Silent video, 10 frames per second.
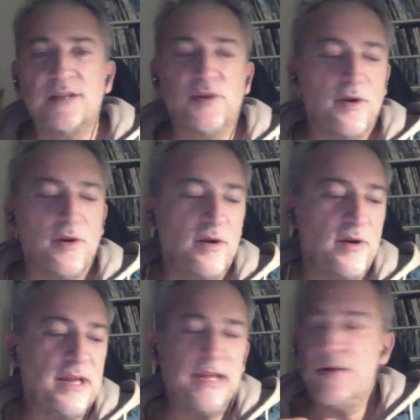
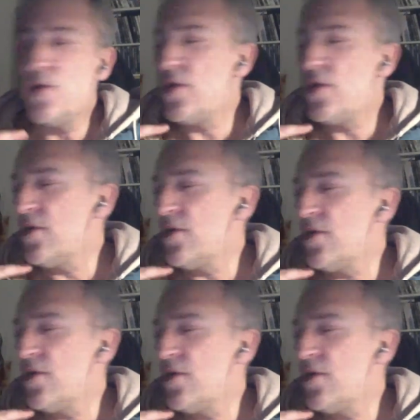actor in
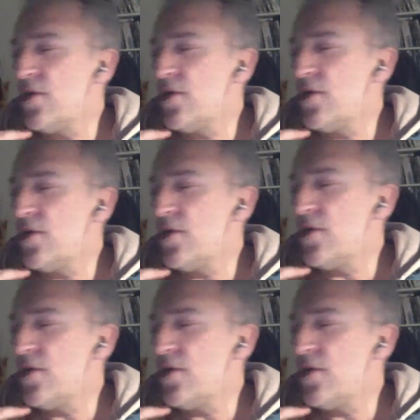her life,